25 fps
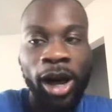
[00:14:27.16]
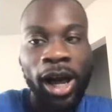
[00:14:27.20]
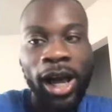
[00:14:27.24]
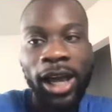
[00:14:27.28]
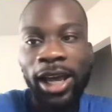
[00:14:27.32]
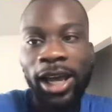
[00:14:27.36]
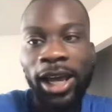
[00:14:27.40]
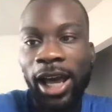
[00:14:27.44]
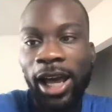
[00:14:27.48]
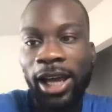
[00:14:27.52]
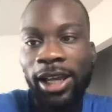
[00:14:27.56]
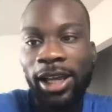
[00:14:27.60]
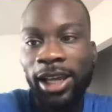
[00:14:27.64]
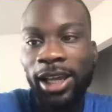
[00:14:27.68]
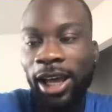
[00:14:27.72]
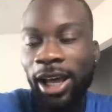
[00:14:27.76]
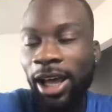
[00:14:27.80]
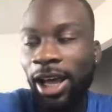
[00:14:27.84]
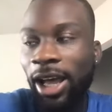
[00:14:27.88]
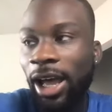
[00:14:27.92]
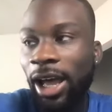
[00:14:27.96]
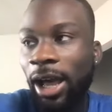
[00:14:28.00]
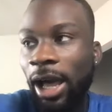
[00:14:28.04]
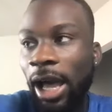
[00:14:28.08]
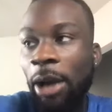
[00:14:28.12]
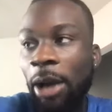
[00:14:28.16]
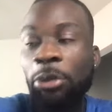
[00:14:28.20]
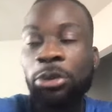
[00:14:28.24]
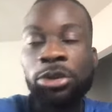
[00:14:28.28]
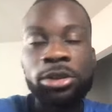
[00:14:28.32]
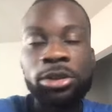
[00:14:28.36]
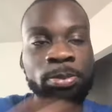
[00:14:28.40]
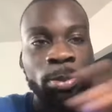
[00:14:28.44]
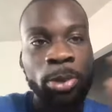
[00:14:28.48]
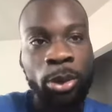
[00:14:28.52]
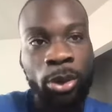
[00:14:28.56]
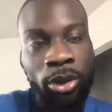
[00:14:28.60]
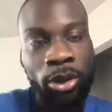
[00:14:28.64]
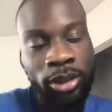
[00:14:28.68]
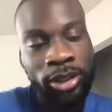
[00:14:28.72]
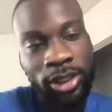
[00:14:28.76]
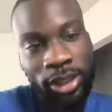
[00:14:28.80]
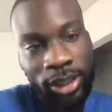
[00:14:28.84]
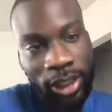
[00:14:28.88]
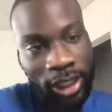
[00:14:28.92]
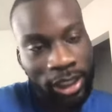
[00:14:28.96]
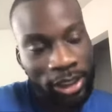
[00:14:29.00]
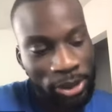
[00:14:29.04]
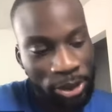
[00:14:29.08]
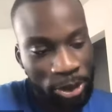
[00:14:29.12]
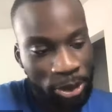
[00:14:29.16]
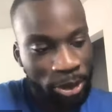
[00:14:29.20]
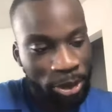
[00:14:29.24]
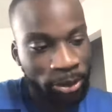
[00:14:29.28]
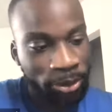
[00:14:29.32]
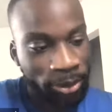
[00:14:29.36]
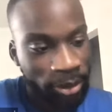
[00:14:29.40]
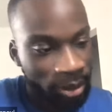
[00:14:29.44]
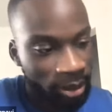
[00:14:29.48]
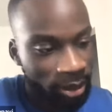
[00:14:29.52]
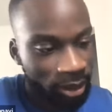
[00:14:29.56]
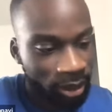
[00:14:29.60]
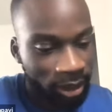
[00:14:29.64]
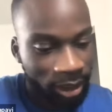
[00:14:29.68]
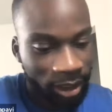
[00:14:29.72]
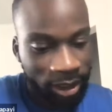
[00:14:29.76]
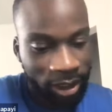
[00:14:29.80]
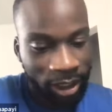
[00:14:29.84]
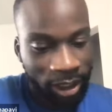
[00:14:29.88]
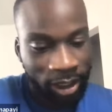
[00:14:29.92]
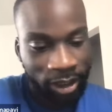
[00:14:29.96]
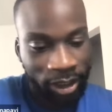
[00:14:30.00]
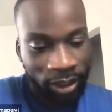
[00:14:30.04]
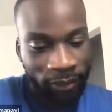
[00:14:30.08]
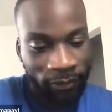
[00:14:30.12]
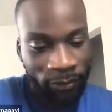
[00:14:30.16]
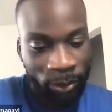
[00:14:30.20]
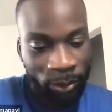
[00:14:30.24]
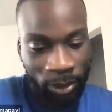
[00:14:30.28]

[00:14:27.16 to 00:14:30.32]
I, I I was born in Nigeria and I left